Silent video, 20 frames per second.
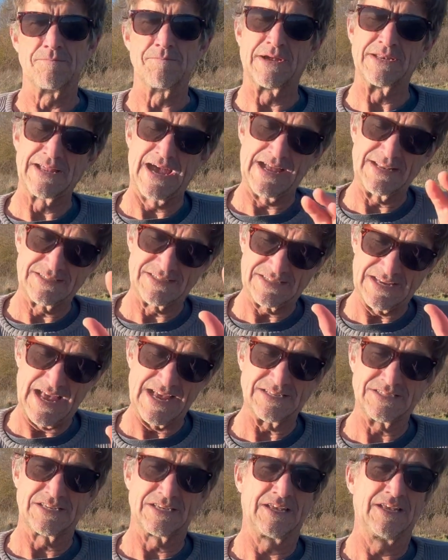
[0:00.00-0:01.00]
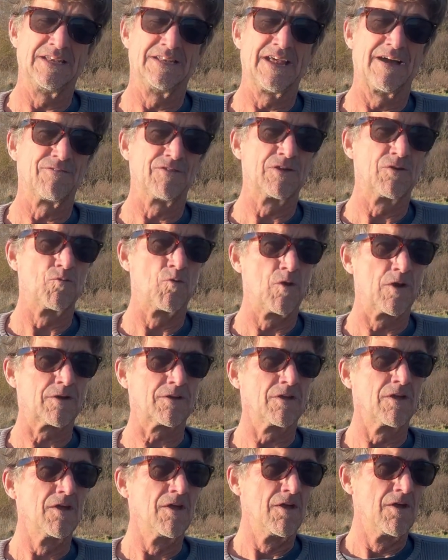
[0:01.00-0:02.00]
My dad says he definitely
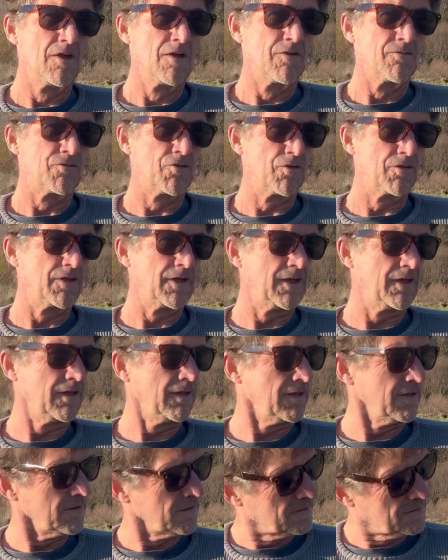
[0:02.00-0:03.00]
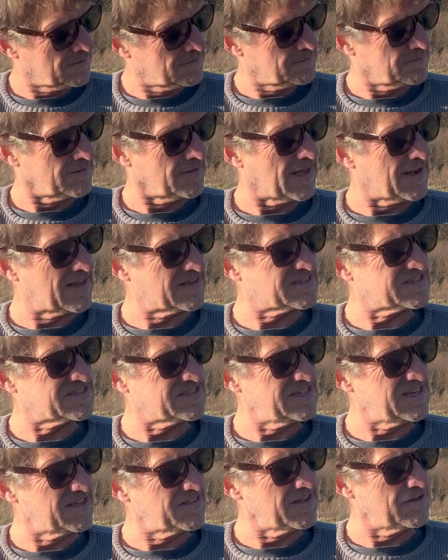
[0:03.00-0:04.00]
worked for the
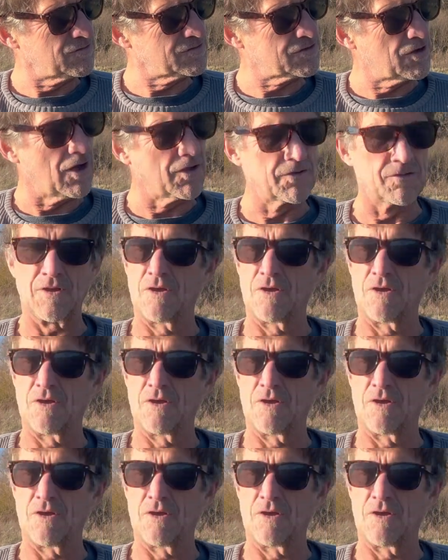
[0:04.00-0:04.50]
NSC, I think it was called.